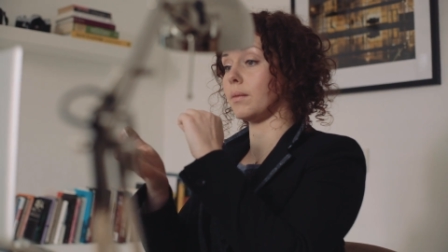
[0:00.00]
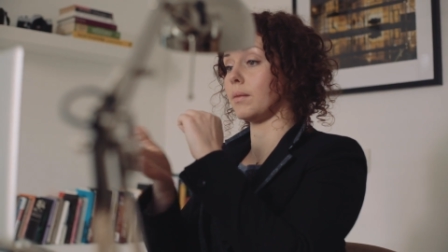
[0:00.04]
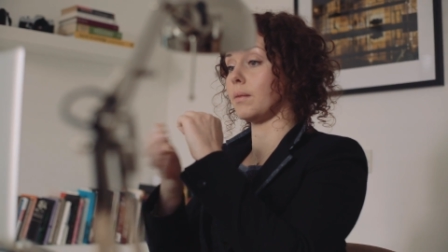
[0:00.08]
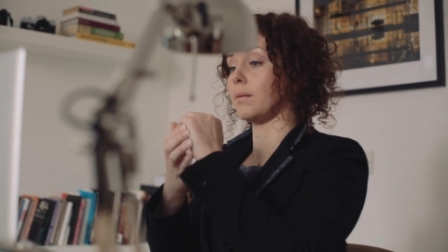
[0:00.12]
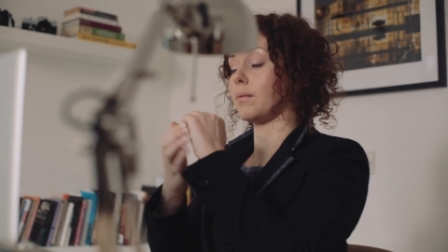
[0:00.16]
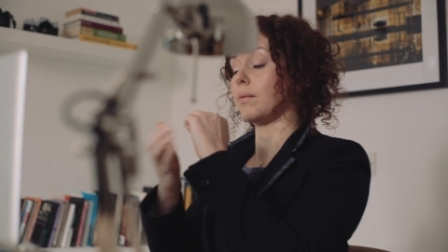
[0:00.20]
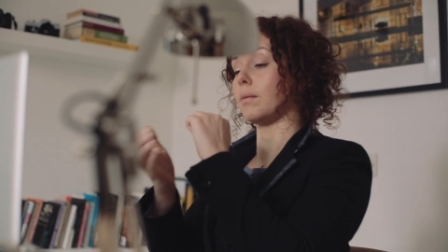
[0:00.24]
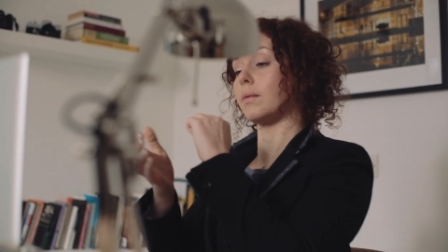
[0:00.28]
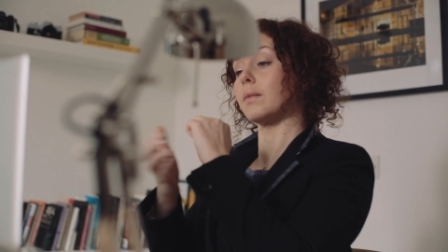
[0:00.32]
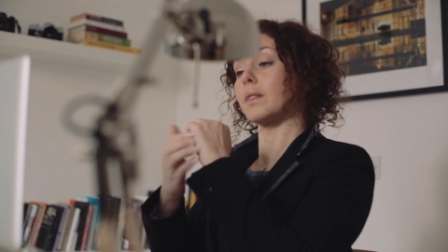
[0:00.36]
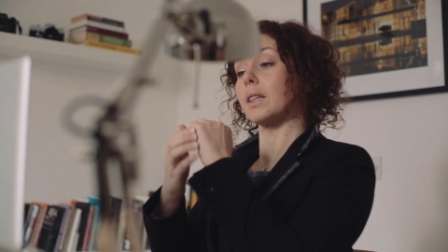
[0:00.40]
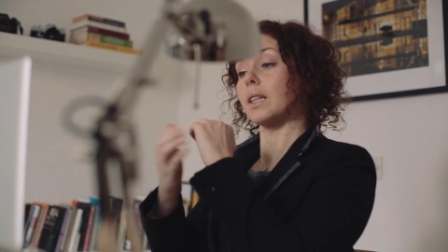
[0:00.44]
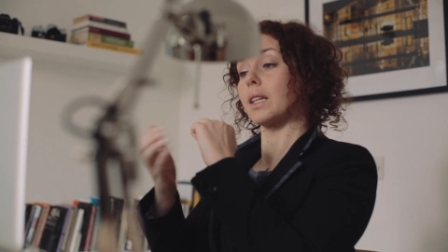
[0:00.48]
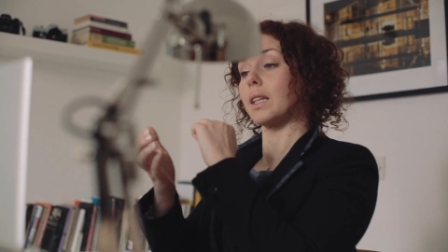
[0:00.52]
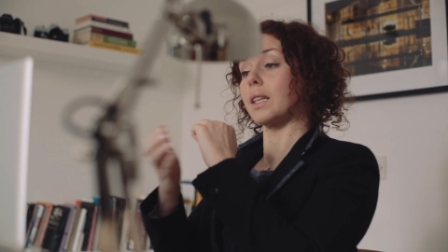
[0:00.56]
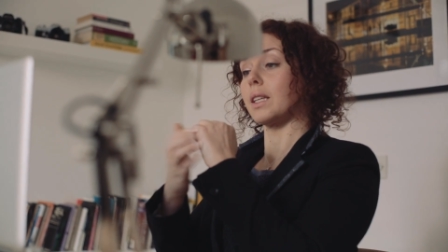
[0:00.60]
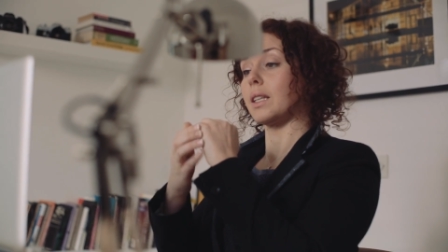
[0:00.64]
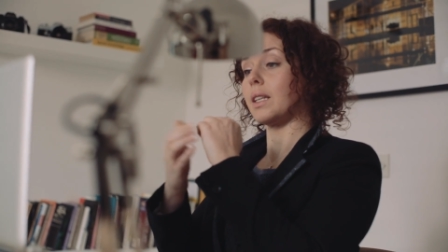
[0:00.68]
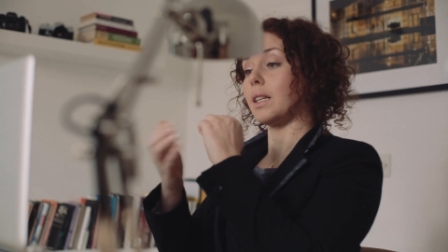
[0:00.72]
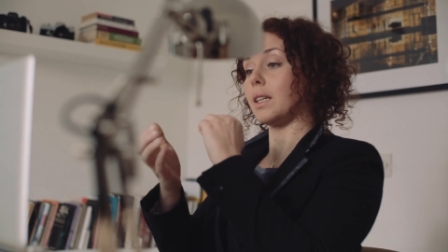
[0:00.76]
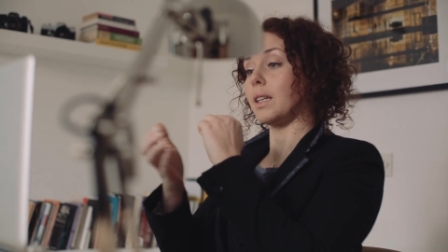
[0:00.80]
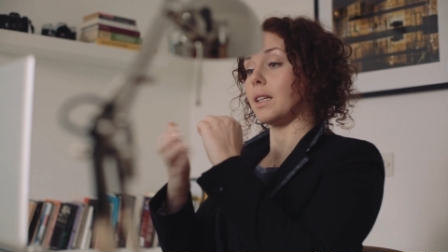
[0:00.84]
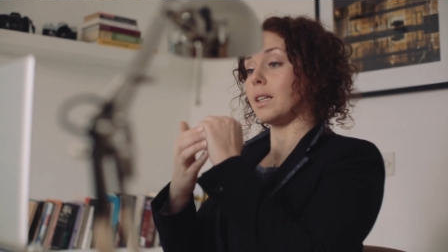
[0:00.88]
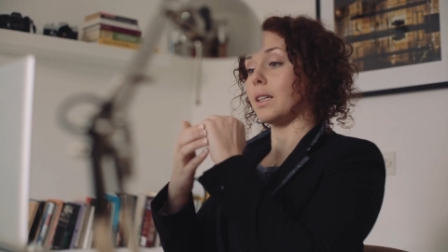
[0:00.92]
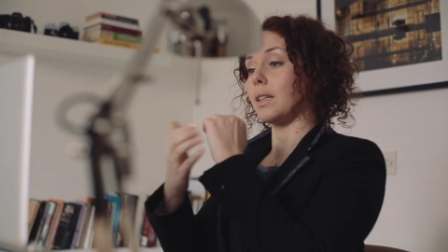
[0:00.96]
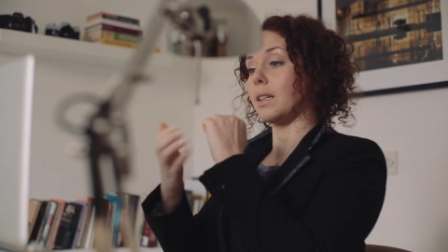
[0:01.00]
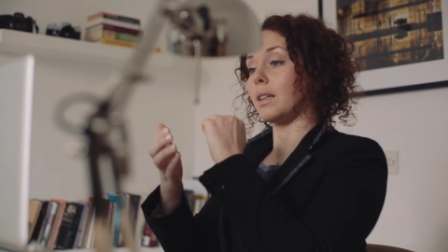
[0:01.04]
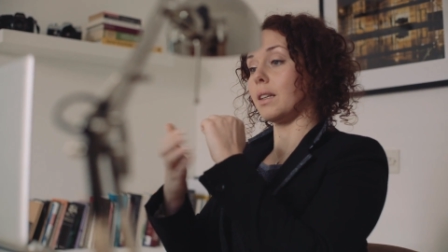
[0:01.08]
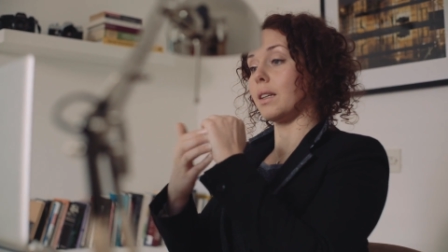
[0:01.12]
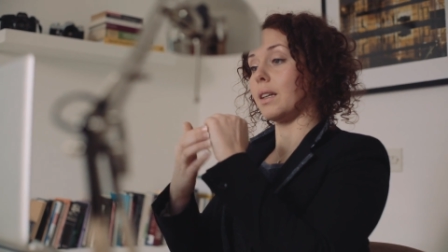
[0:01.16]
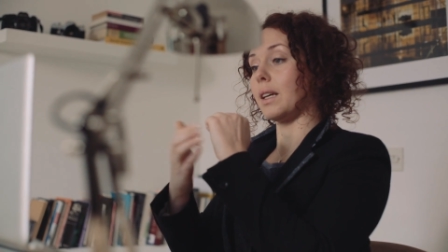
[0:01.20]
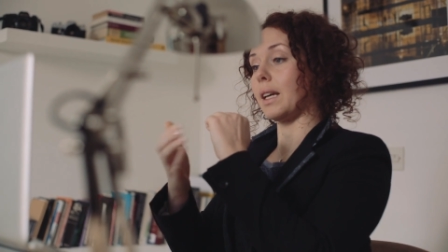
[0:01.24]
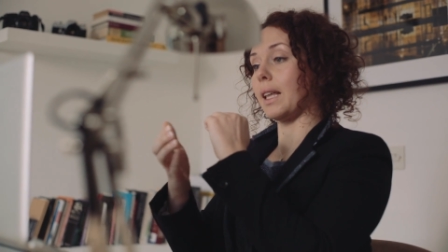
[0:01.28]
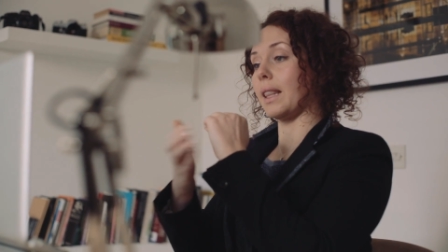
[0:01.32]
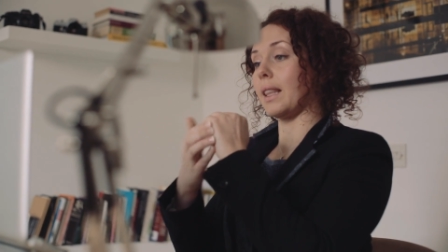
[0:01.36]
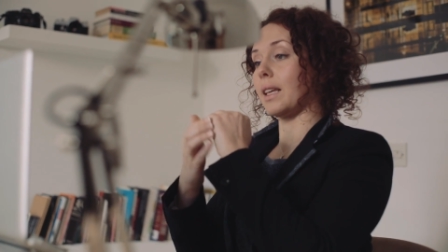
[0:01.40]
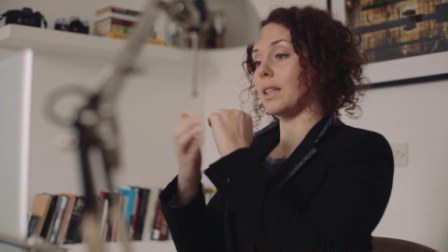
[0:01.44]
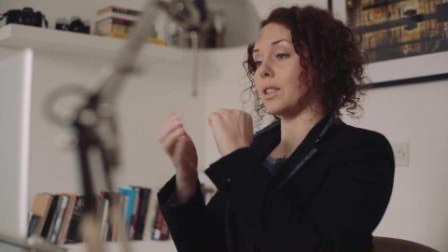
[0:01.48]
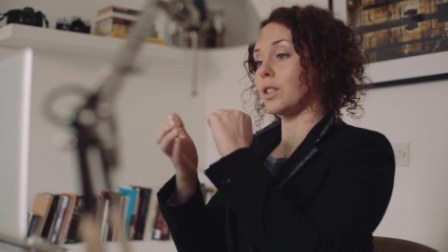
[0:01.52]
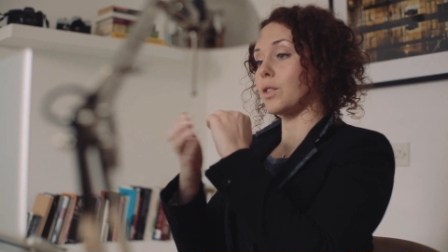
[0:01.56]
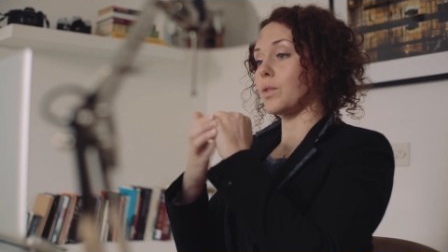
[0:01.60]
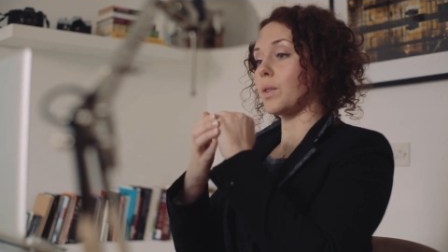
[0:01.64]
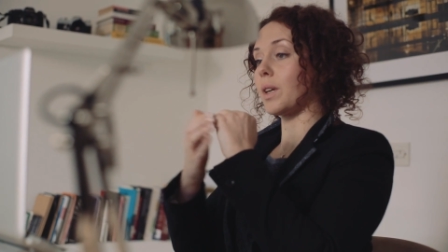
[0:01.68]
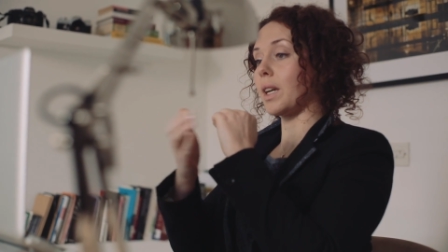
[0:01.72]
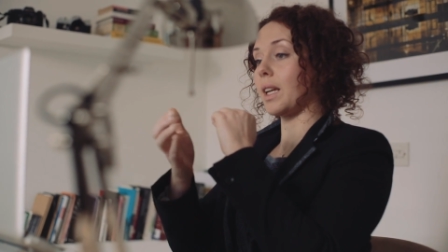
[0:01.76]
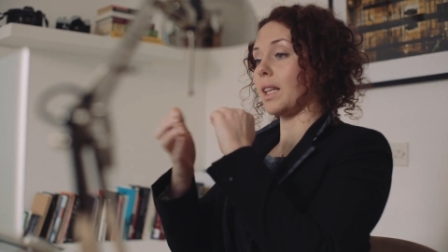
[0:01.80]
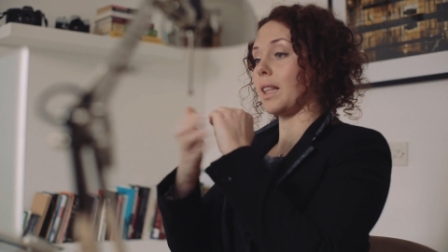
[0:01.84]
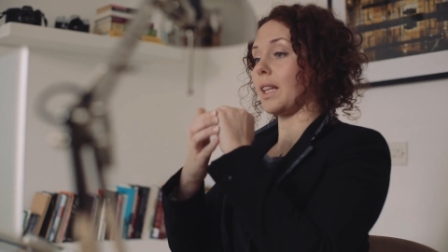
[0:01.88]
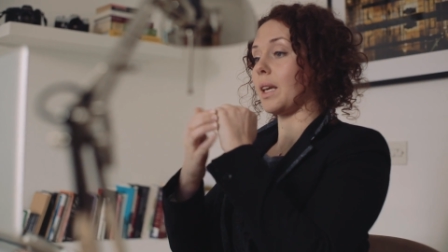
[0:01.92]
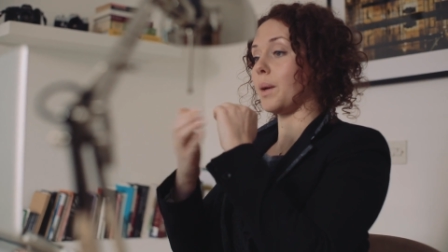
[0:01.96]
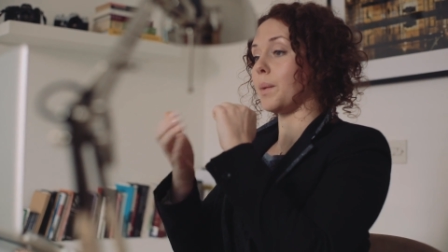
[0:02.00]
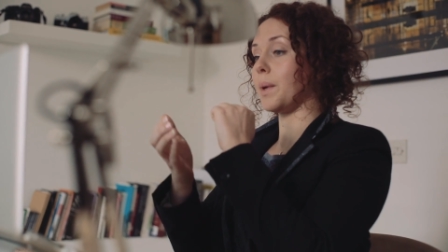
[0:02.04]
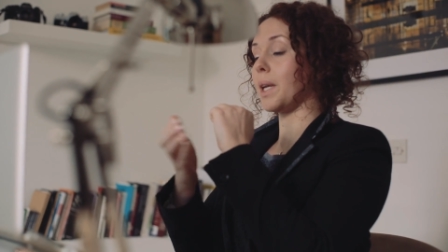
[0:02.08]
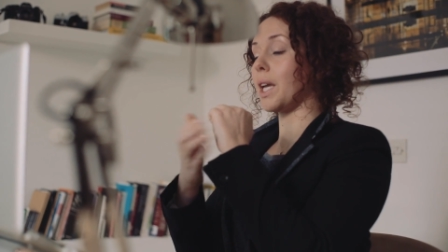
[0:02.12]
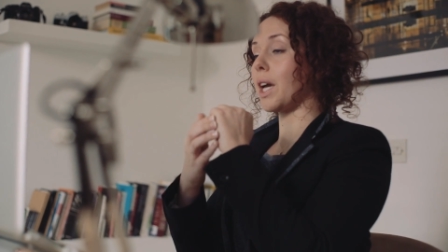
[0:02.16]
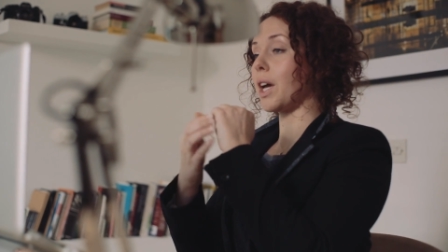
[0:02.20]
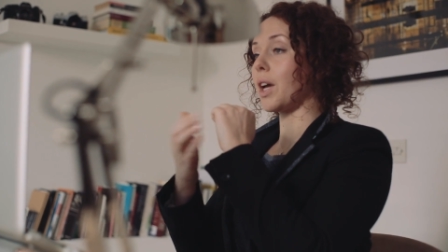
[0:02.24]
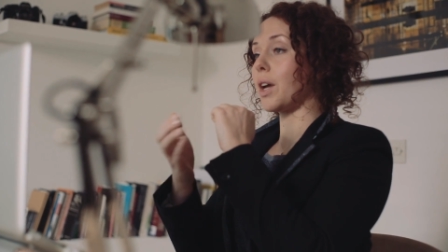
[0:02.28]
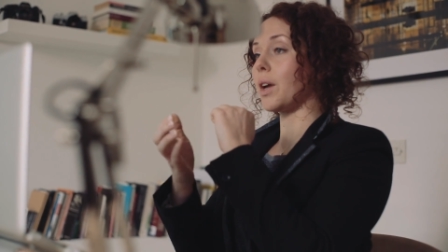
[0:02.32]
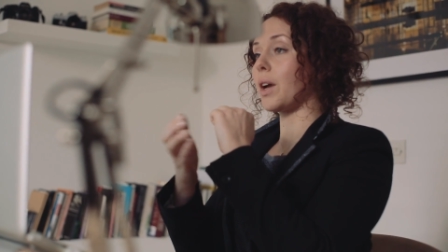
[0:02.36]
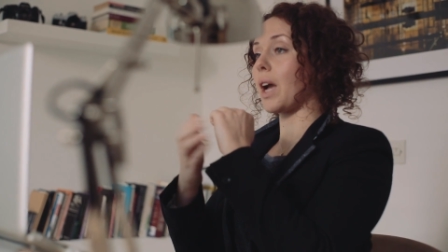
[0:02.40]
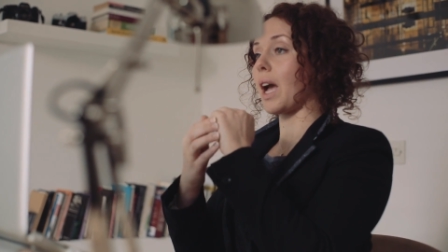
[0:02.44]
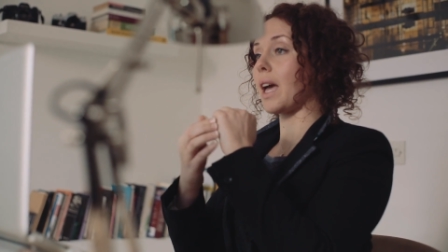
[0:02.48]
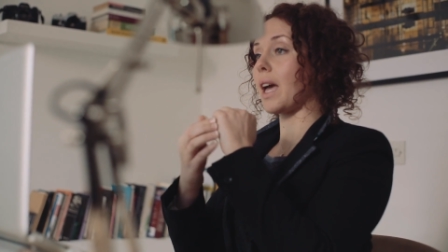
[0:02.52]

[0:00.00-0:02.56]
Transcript: happier, feeling more solid in